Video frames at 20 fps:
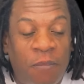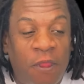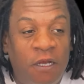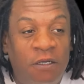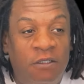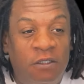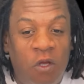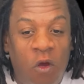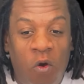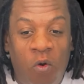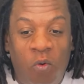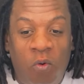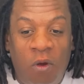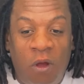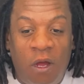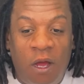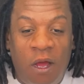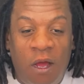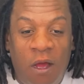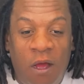So,
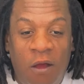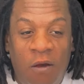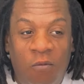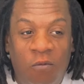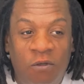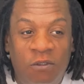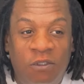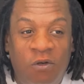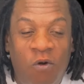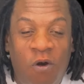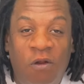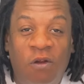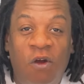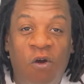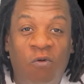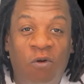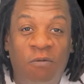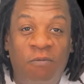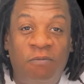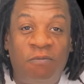what's going
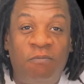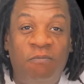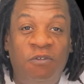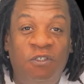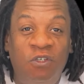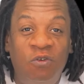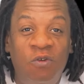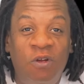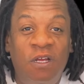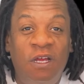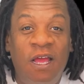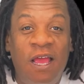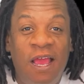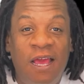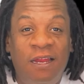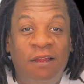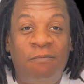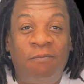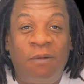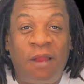on with Judas
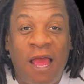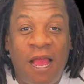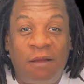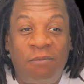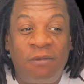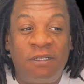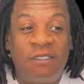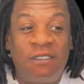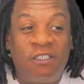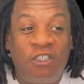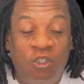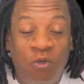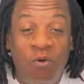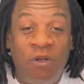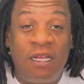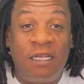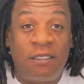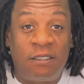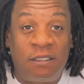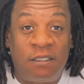and
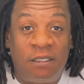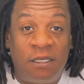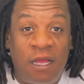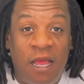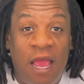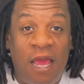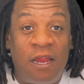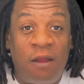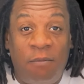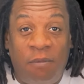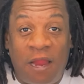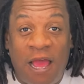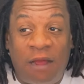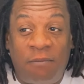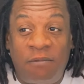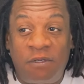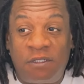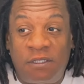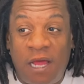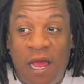the Black
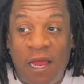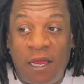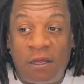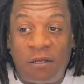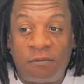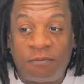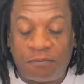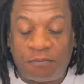Messiah?